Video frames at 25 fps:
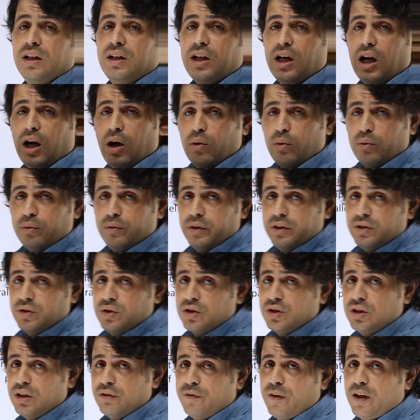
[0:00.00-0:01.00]
Now,
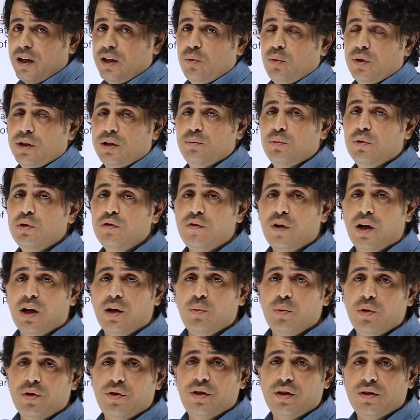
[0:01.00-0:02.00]
if I want to move
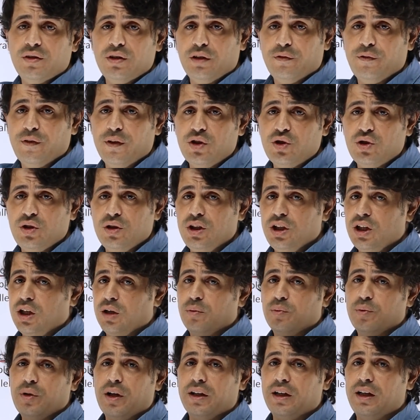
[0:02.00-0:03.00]
on with the definition here,
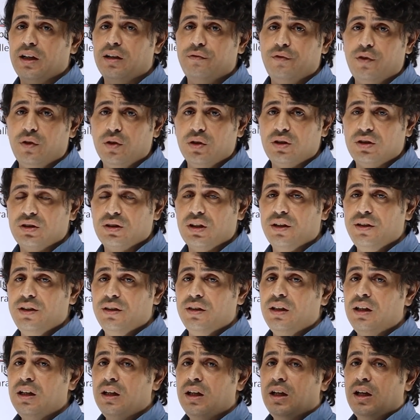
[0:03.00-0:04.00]
I'm not going to focus on
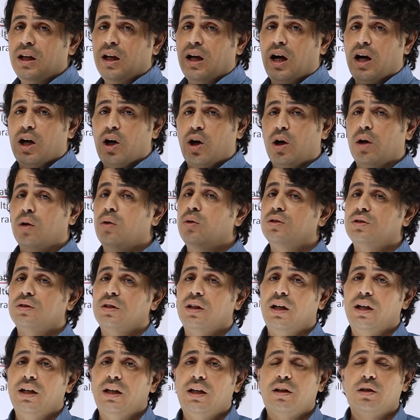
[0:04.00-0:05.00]
it. I always
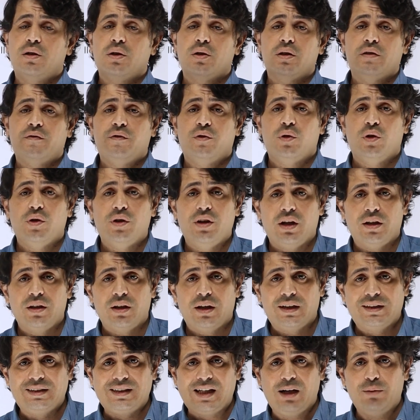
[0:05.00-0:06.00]
look for the
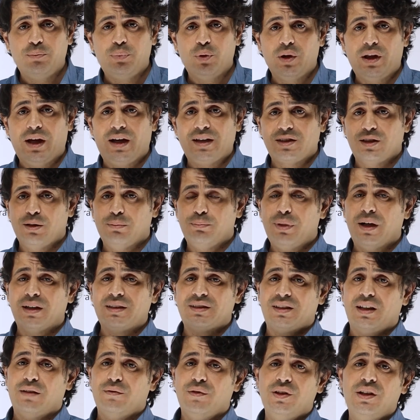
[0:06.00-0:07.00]
example as the
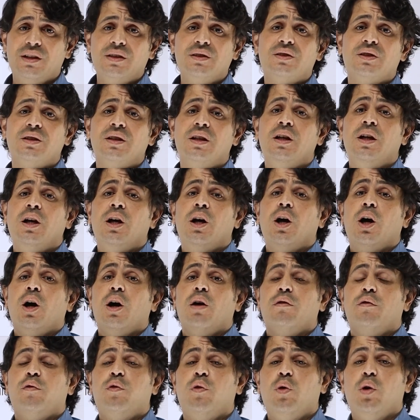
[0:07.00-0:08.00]
best evidence
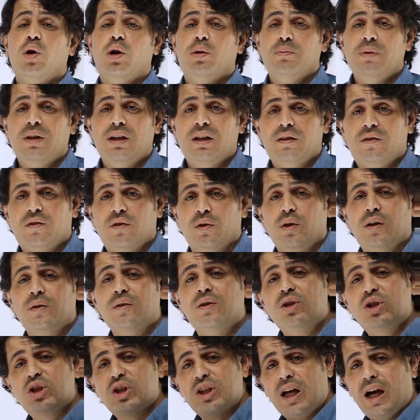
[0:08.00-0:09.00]
for me to
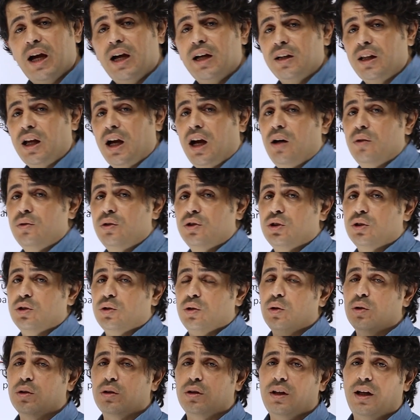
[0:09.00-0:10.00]
understand how does it
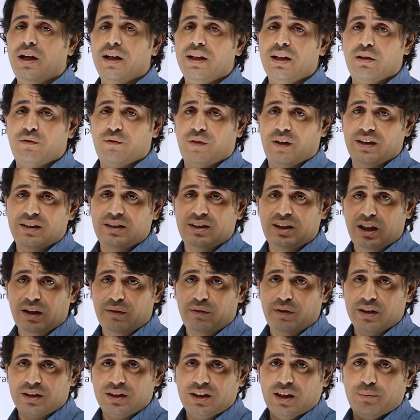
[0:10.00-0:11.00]
look like if I say,
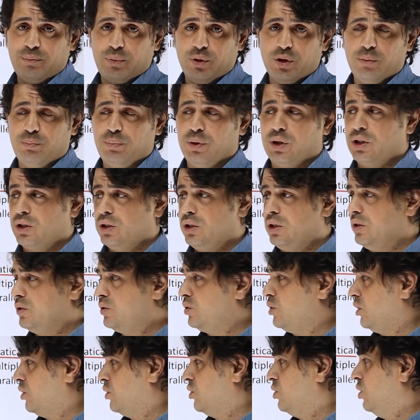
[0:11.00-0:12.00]
for example, the parallel
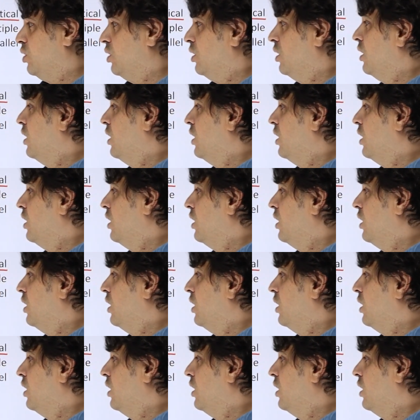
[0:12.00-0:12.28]
structure.